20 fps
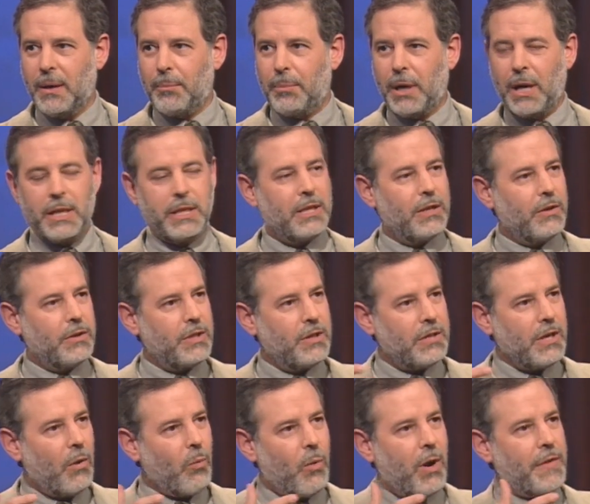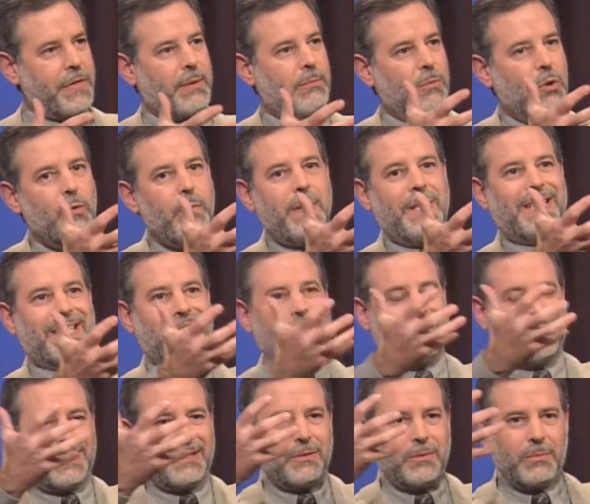but you know, you don't want the movie to,
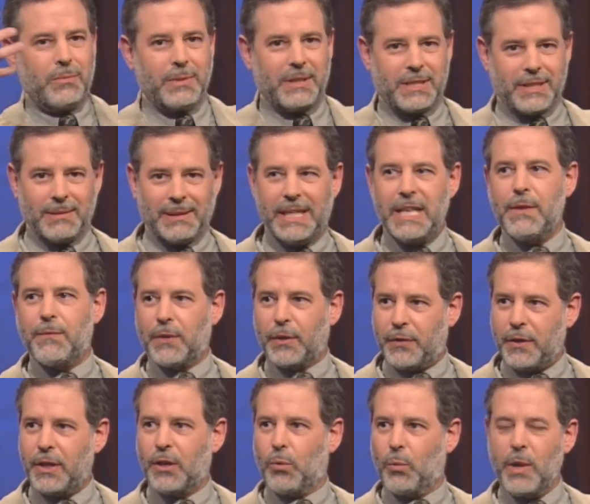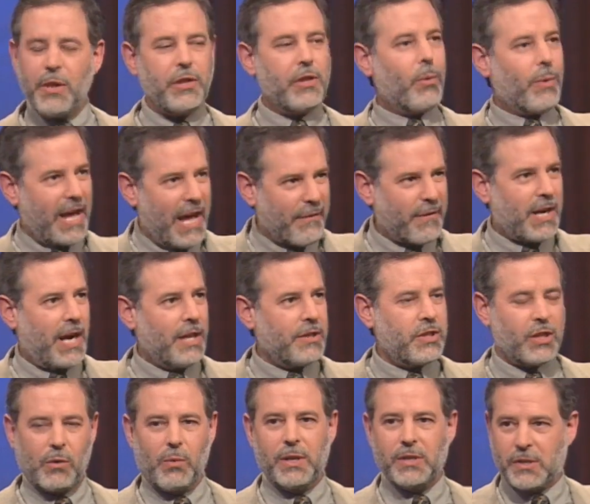to, to leave the theater with you and have
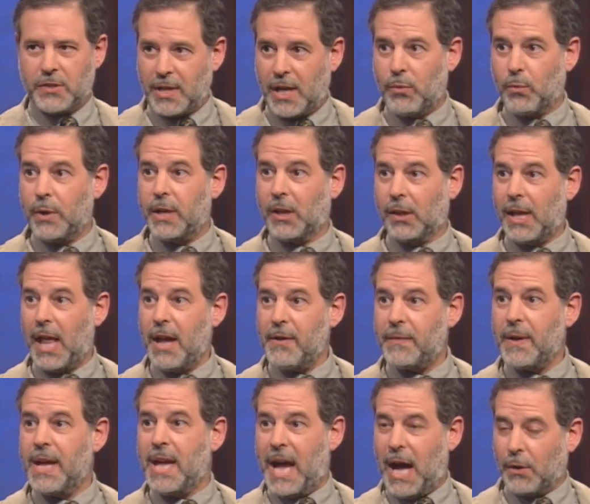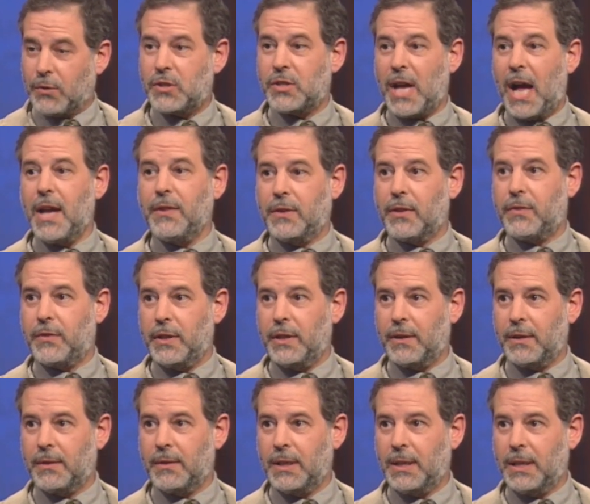consequences on real life outside the
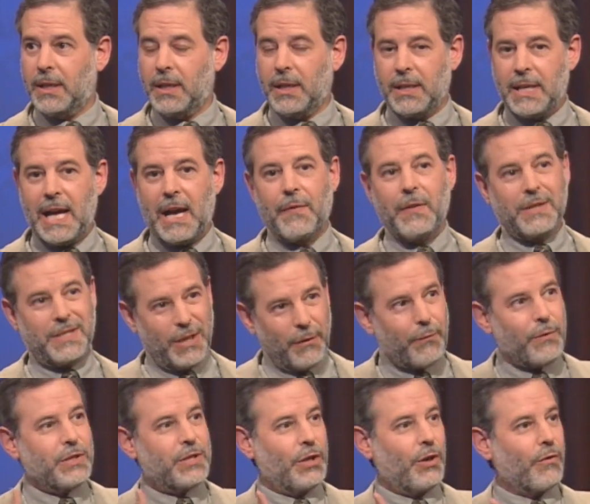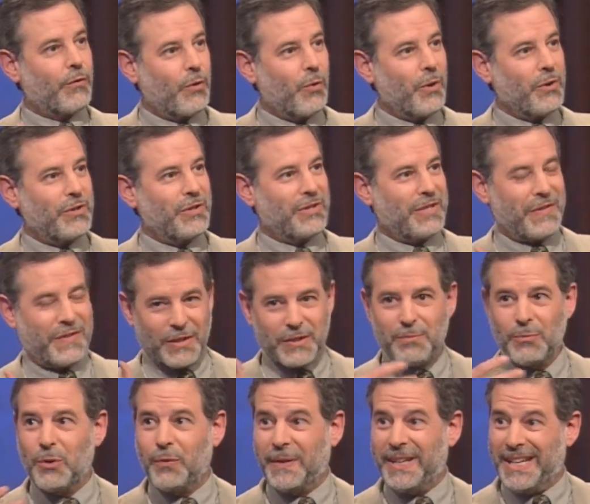theater. Now, the difference here, of course, is that this
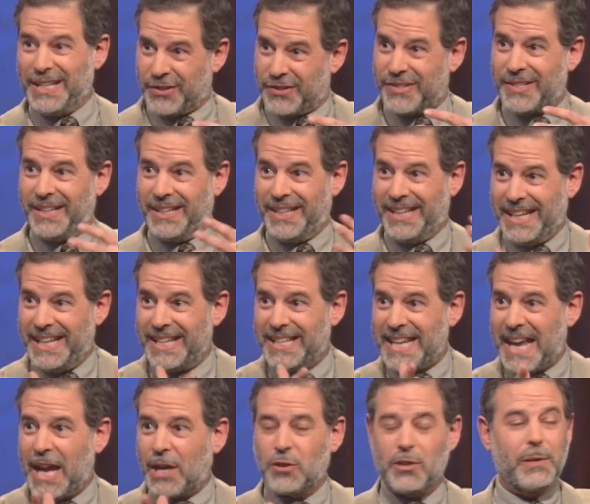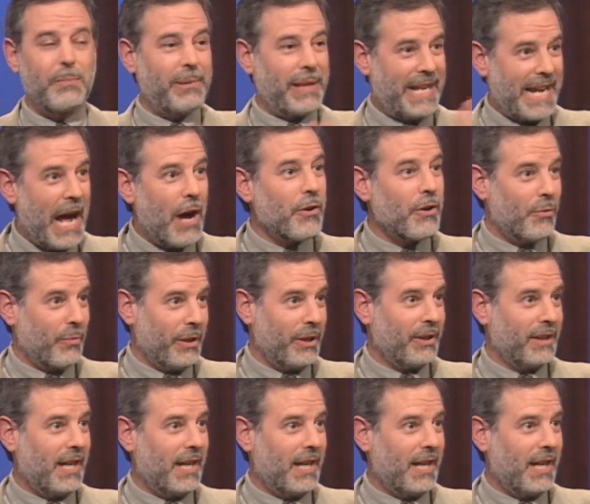movie is, is actually played out in real